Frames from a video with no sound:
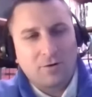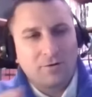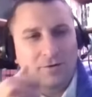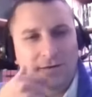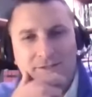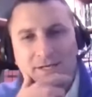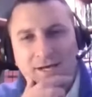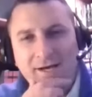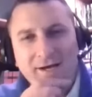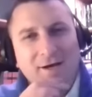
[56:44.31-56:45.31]
Waldron's
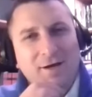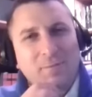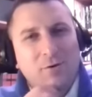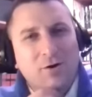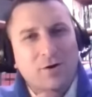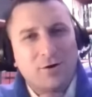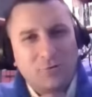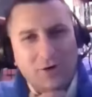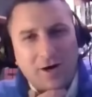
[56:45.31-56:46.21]
book on the